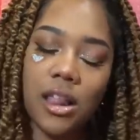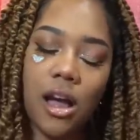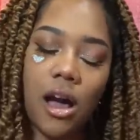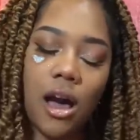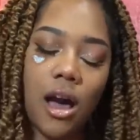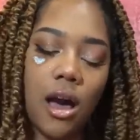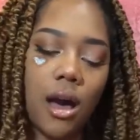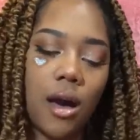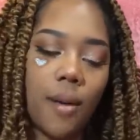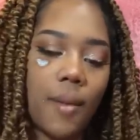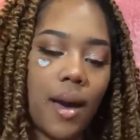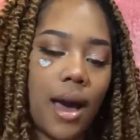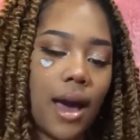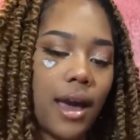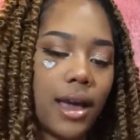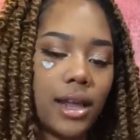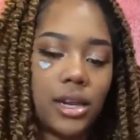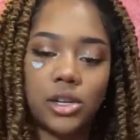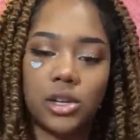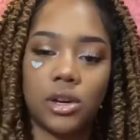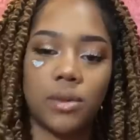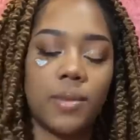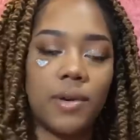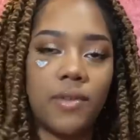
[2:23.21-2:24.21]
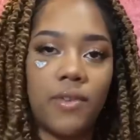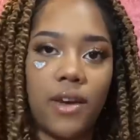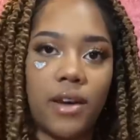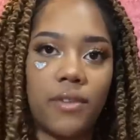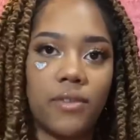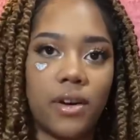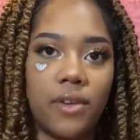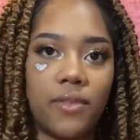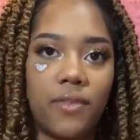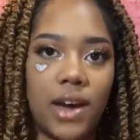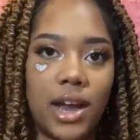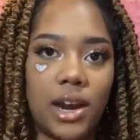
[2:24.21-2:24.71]
Um, it took me forever
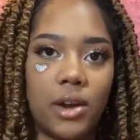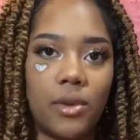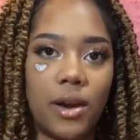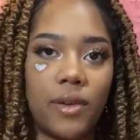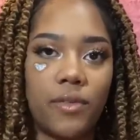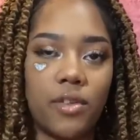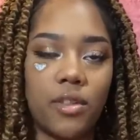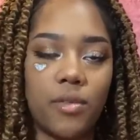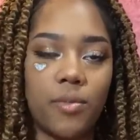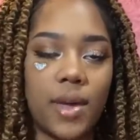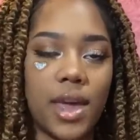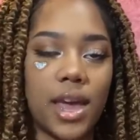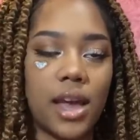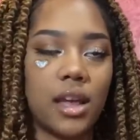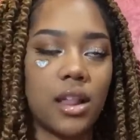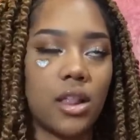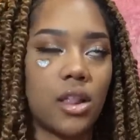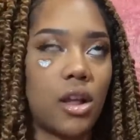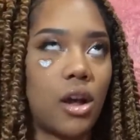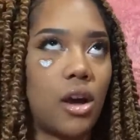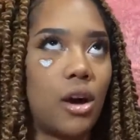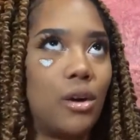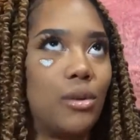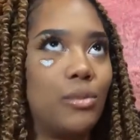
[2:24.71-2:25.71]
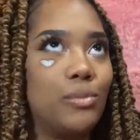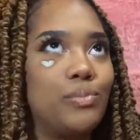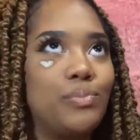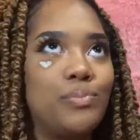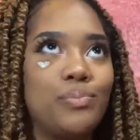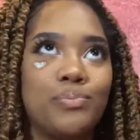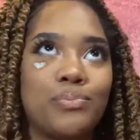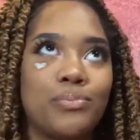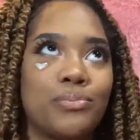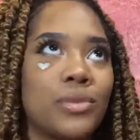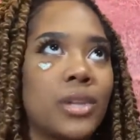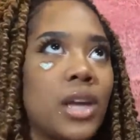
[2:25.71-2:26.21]
to find a reference pic, so
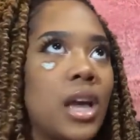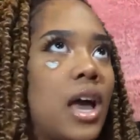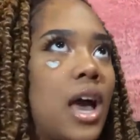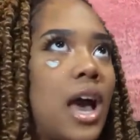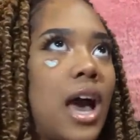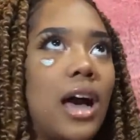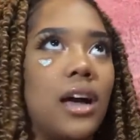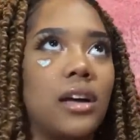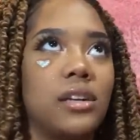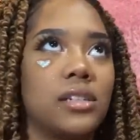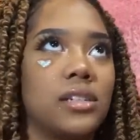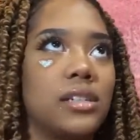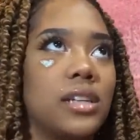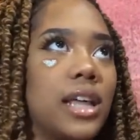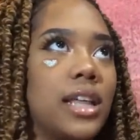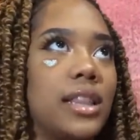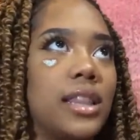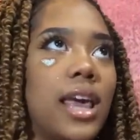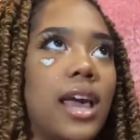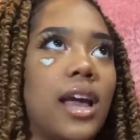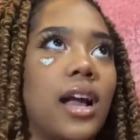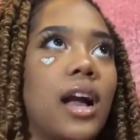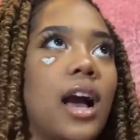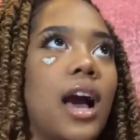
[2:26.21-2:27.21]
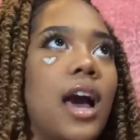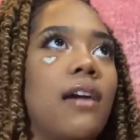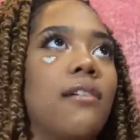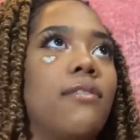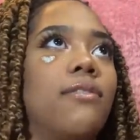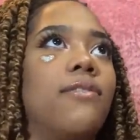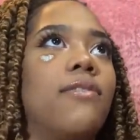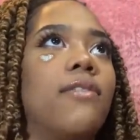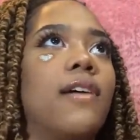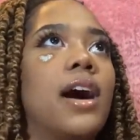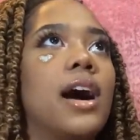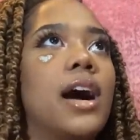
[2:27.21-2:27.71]
I was just like, thank God,
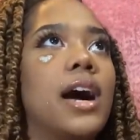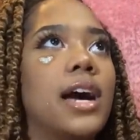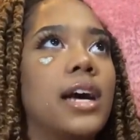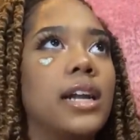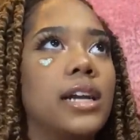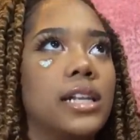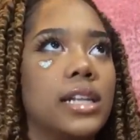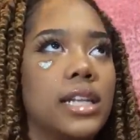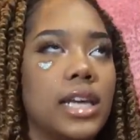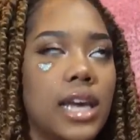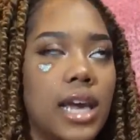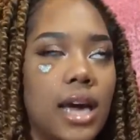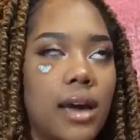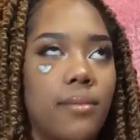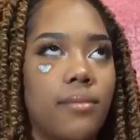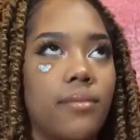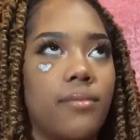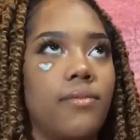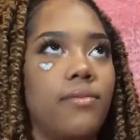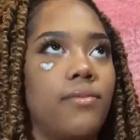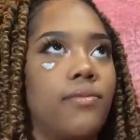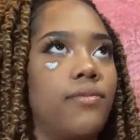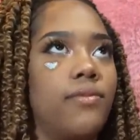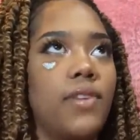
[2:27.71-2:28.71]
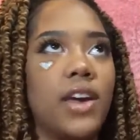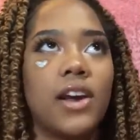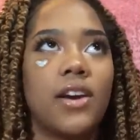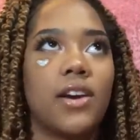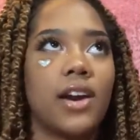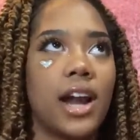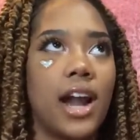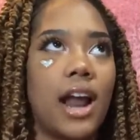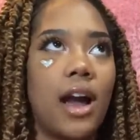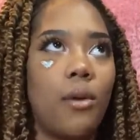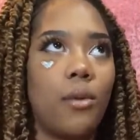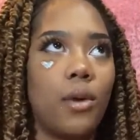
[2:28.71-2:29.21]
finally, I'm
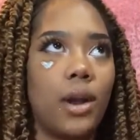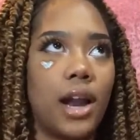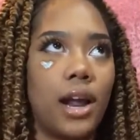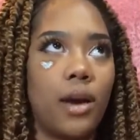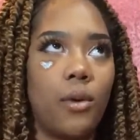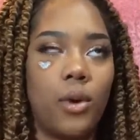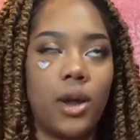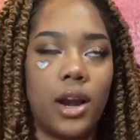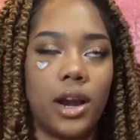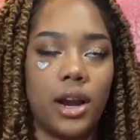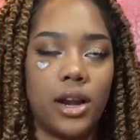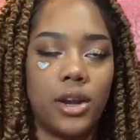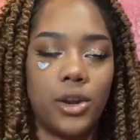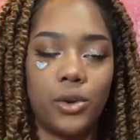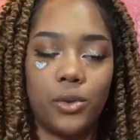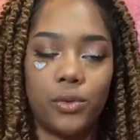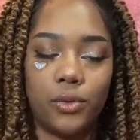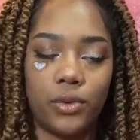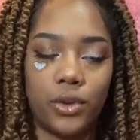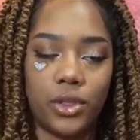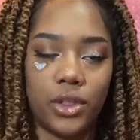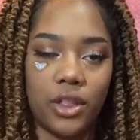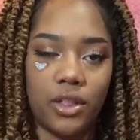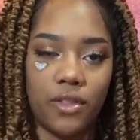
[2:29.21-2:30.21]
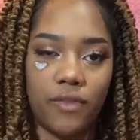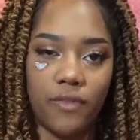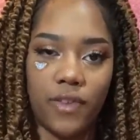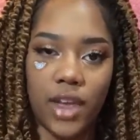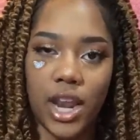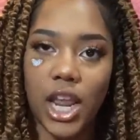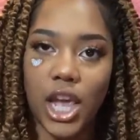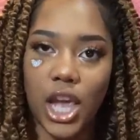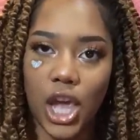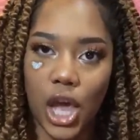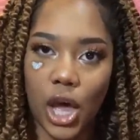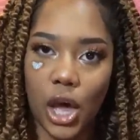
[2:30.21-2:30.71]
figuring out what I want to do for this
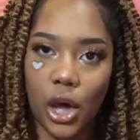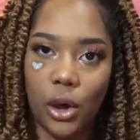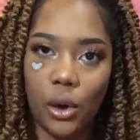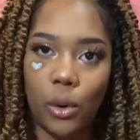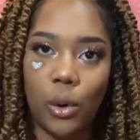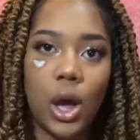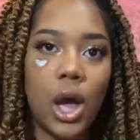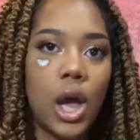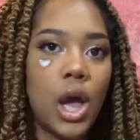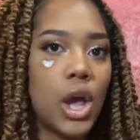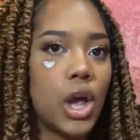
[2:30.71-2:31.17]
video.